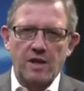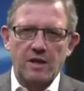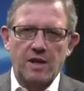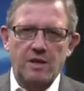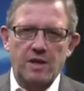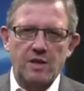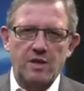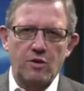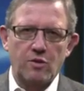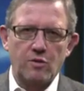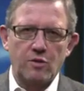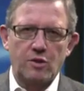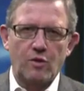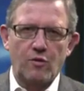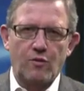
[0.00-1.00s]
that
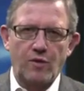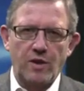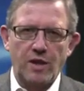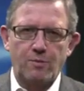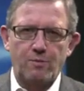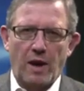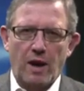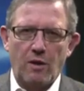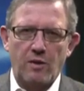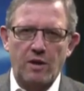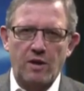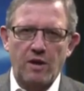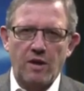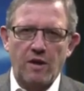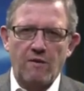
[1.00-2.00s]
used to feed
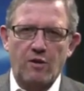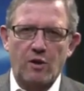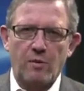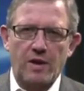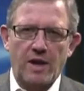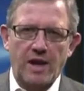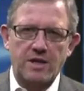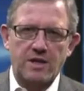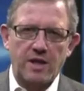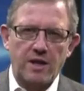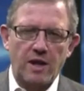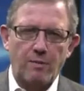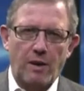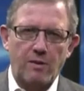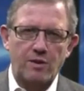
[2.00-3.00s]
power from an
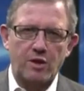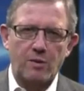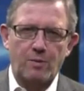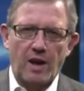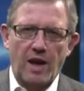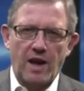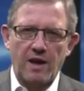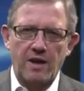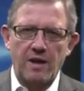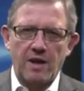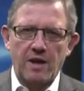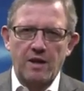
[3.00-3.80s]
external power supply